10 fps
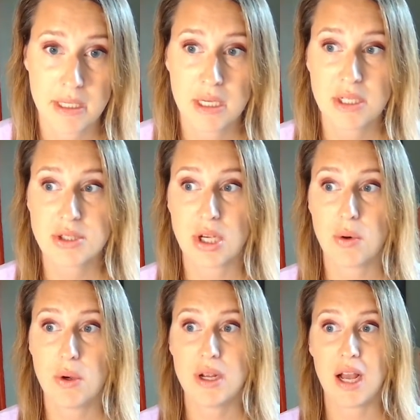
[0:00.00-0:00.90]

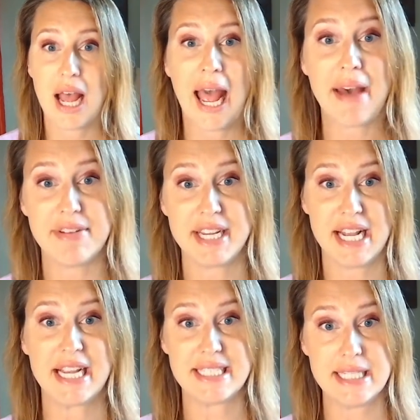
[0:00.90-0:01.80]
So having an
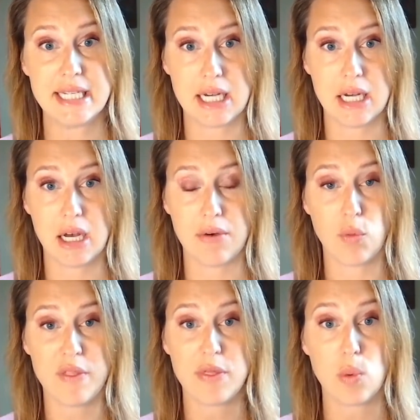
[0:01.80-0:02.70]
idea of
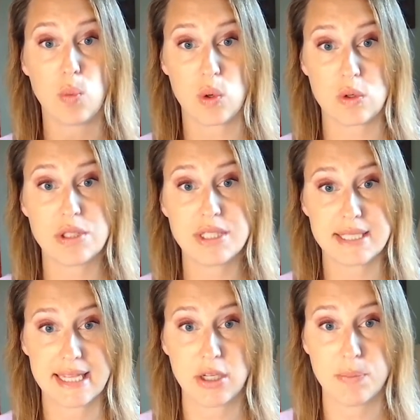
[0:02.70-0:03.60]
what the words
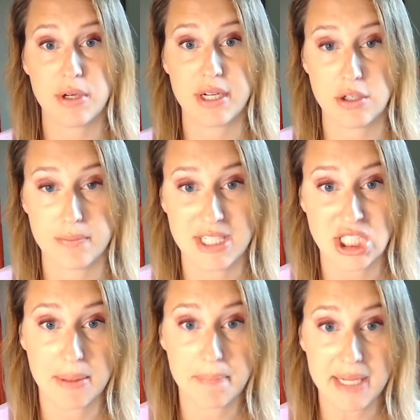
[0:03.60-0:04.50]
that you put in your
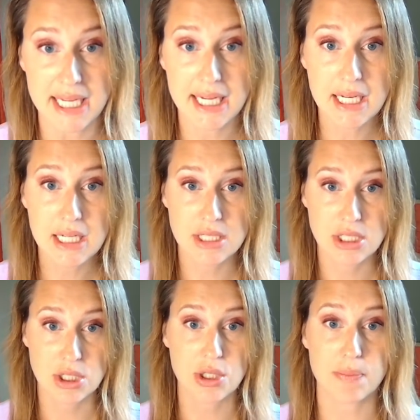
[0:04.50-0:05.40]
mission mean
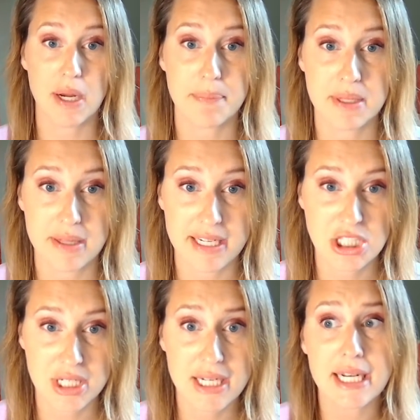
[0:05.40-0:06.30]
to your
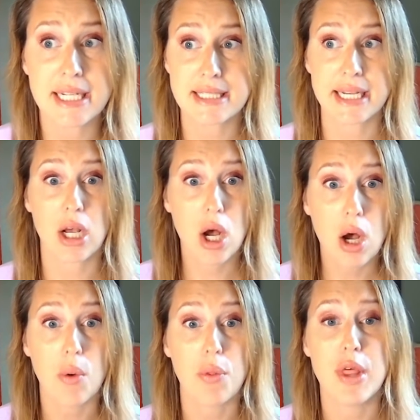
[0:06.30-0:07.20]
population, and it's like,
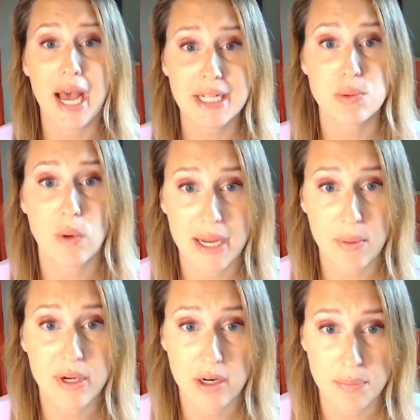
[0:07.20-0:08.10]
oh, that's why
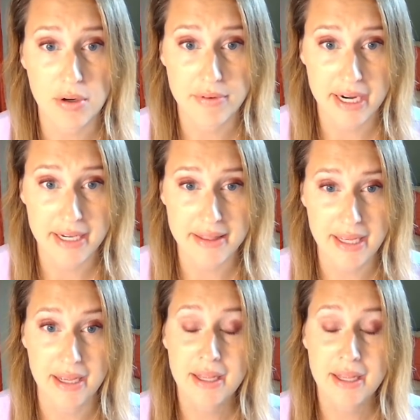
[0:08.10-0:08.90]
we are providing that.